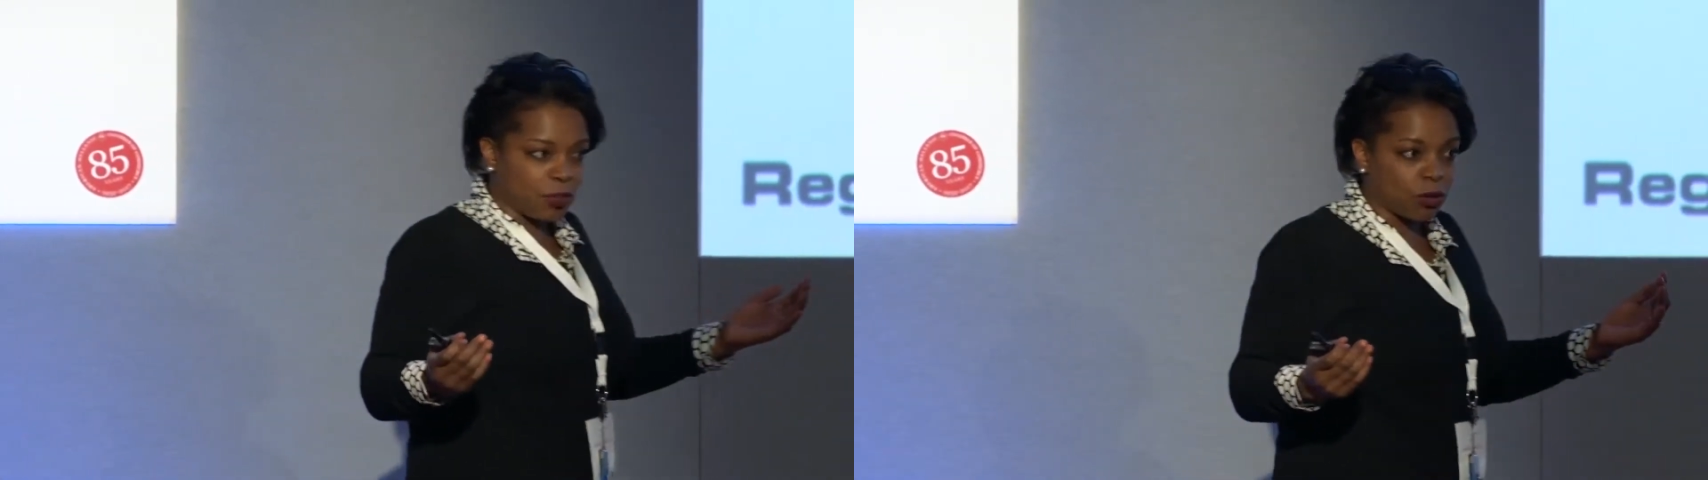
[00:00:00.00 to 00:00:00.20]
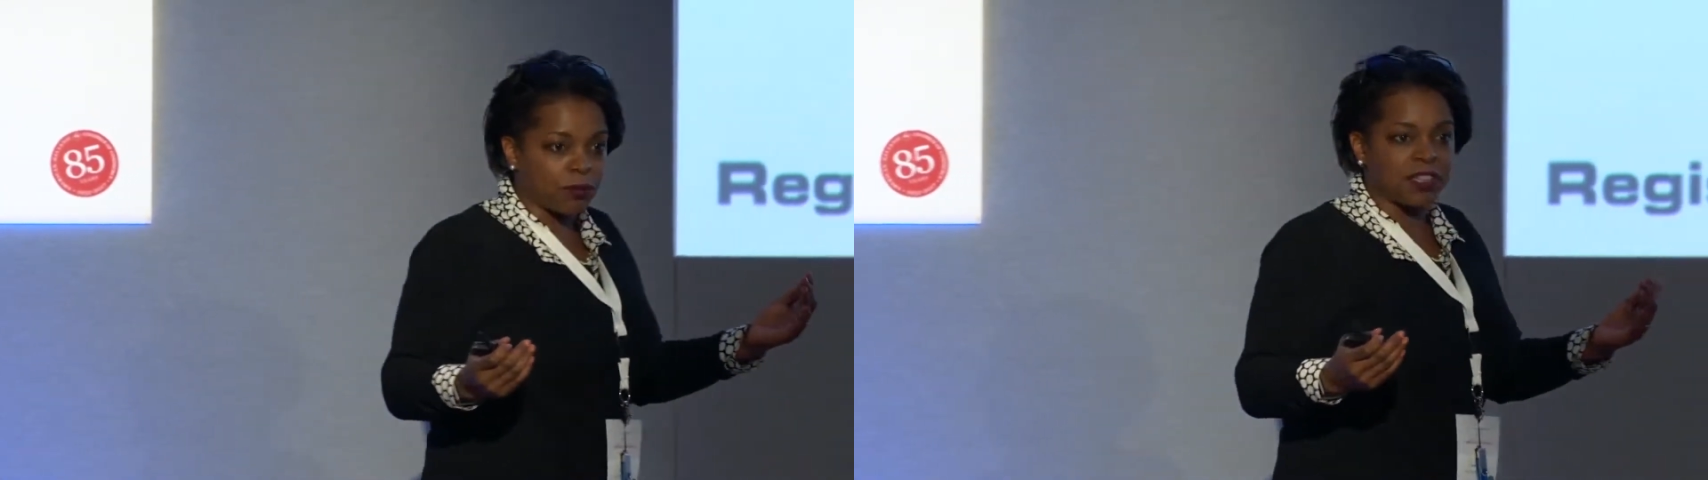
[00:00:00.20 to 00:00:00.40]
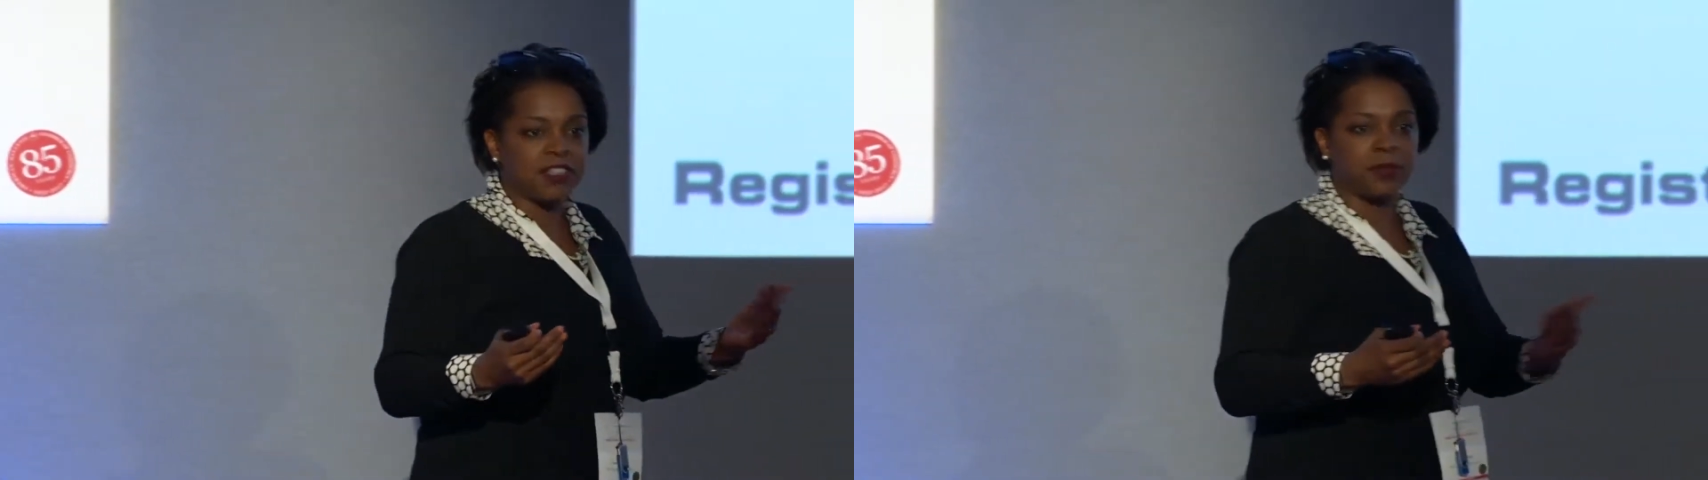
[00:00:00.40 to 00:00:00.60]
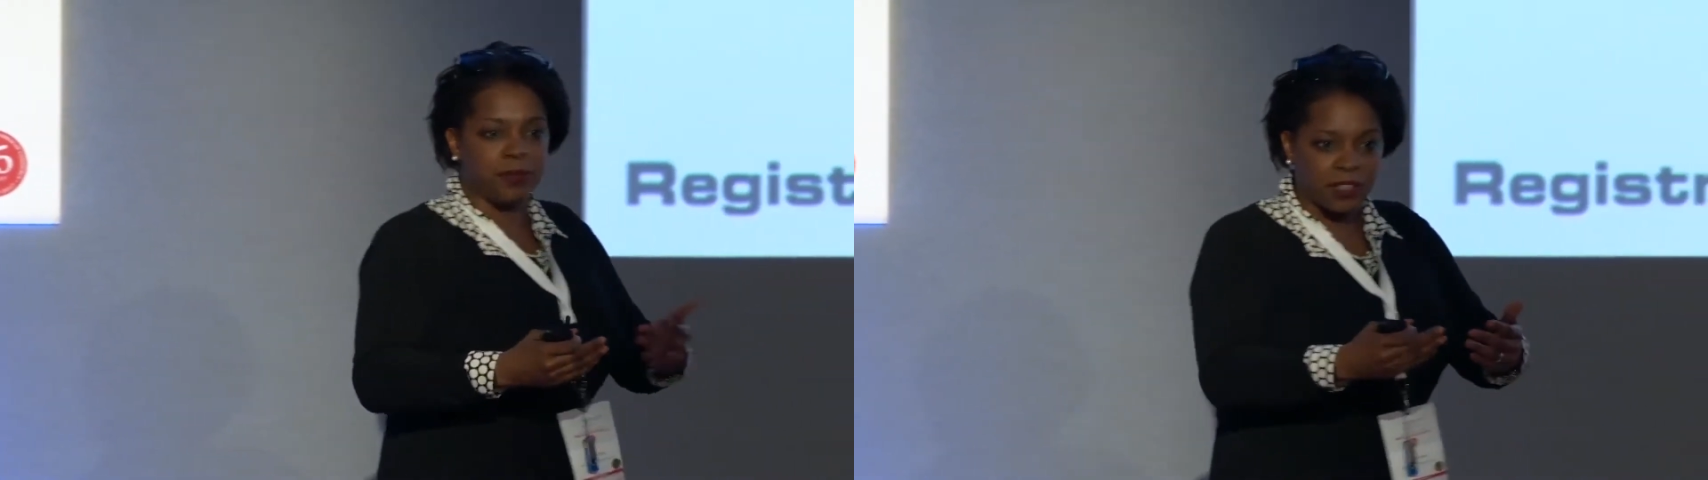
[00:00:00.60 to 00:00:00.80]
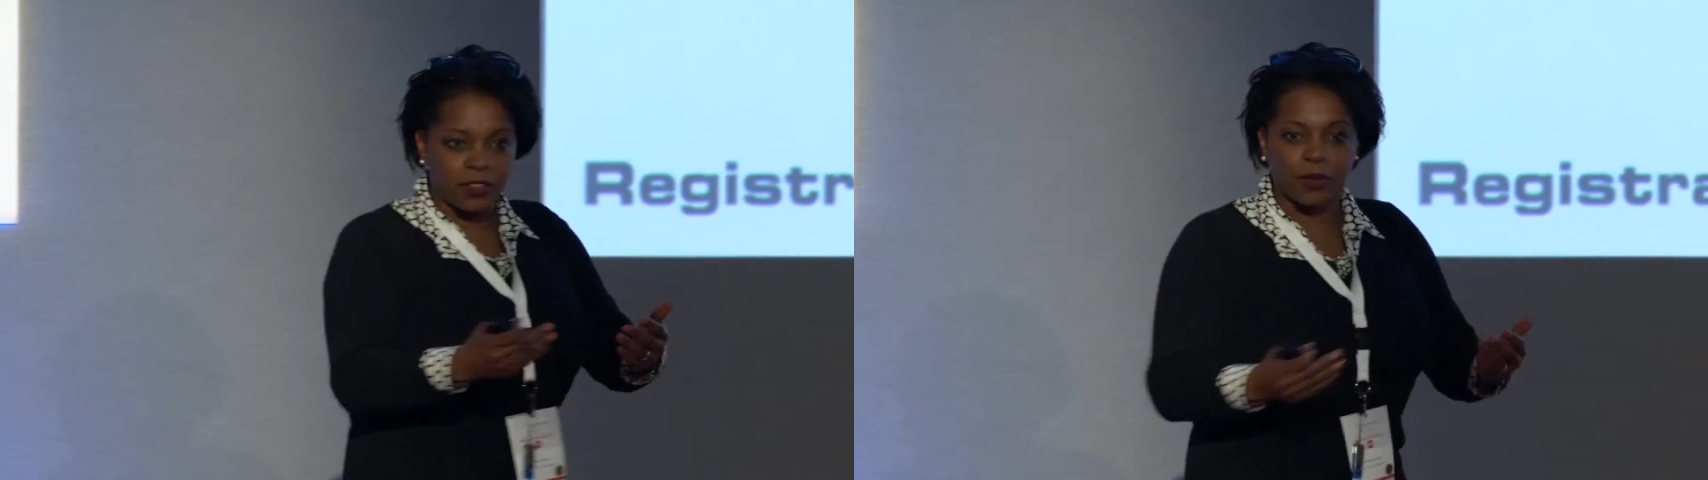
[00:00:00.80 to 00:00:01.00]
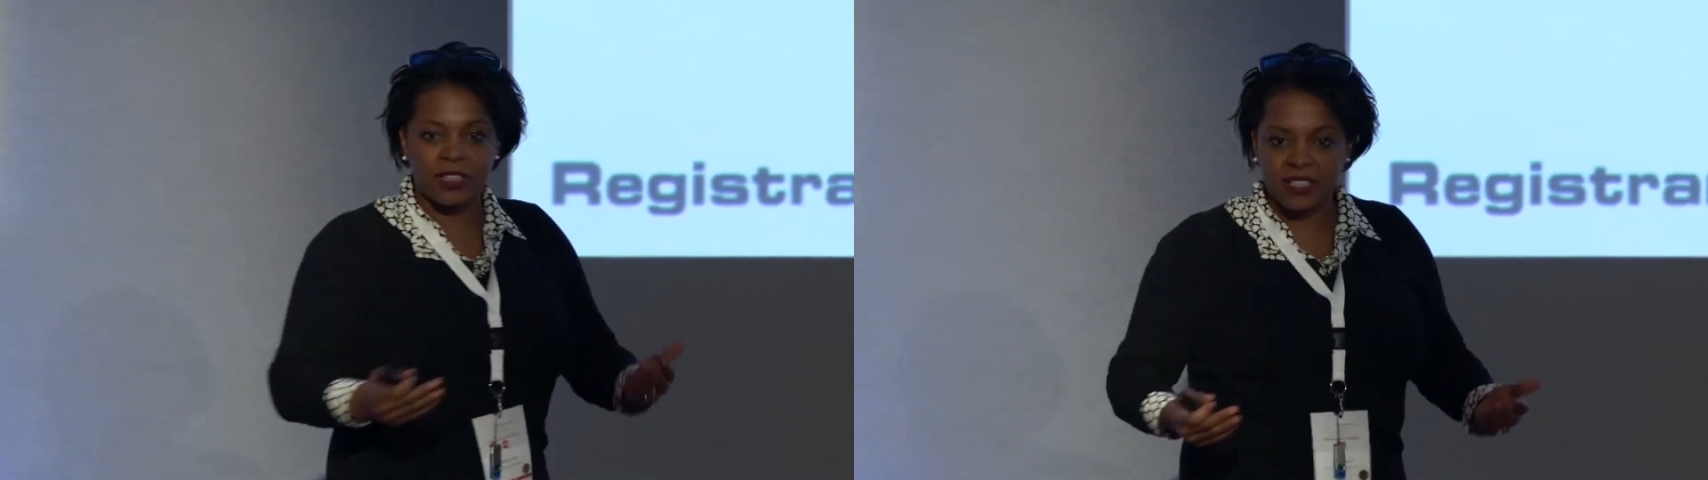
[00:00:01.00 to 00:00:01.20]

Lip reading: normally to be a U.S.